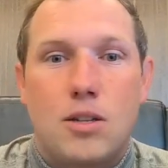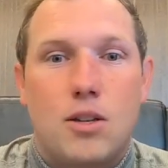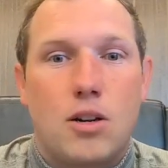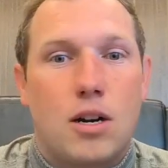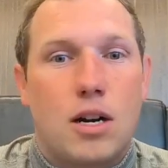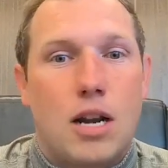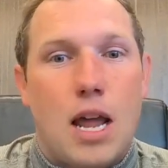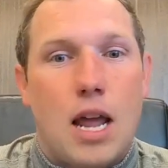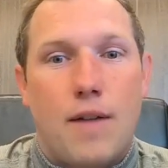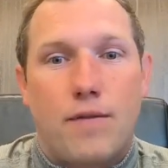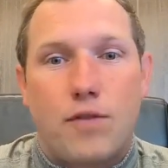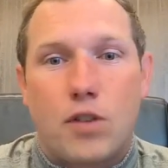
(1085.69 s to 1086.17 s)
You're
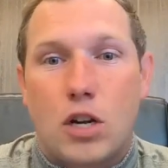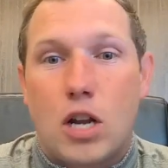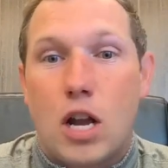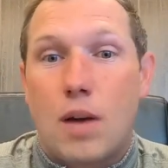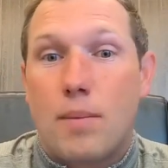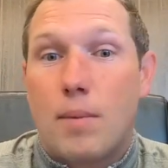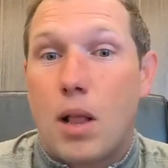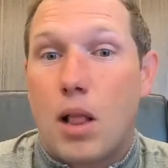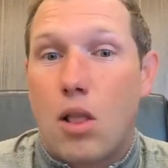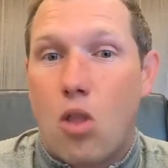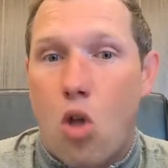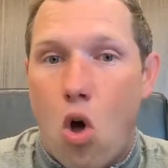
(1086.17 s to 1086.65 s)
going to have to
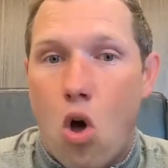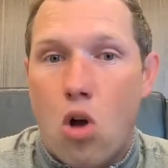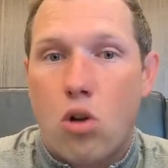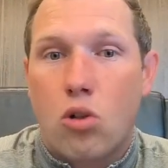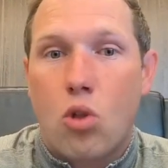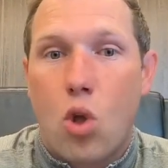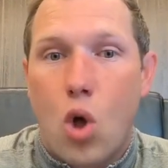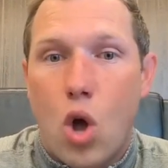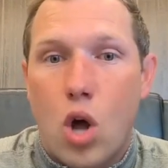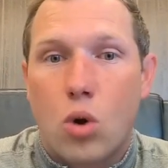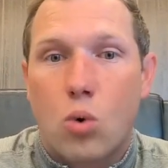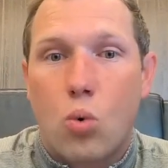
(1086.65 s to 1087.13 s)
come a
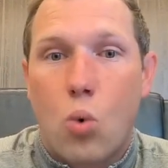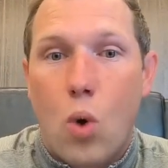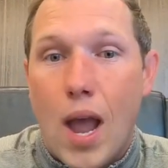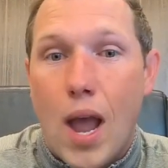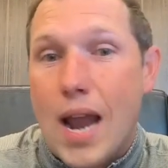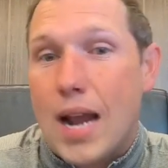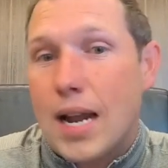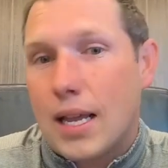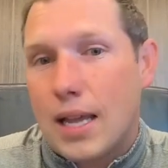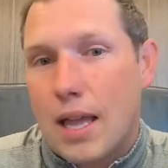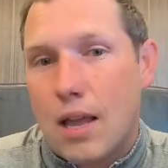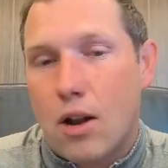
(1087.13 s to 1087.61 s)
long, long
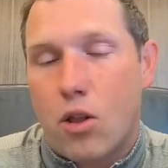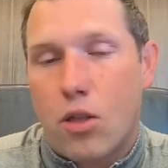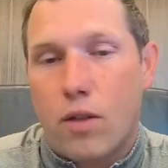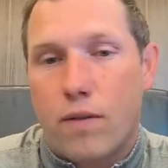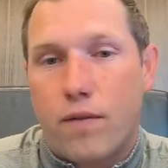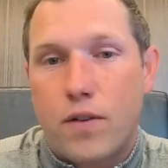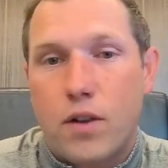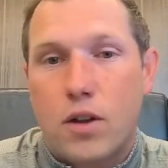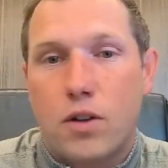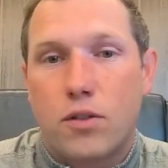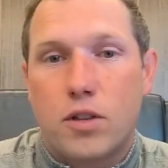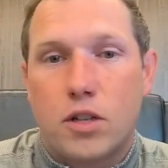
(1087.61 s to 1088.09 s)
way to get on the
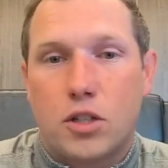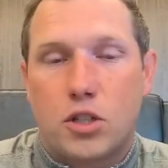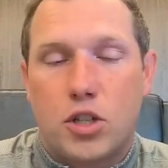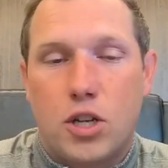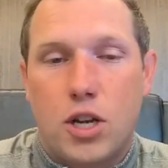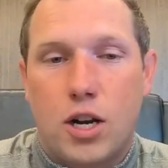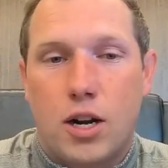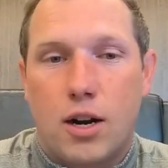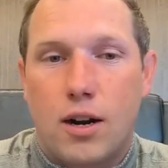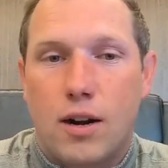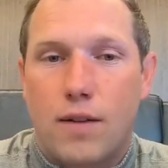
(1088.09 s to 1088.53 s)
field this year.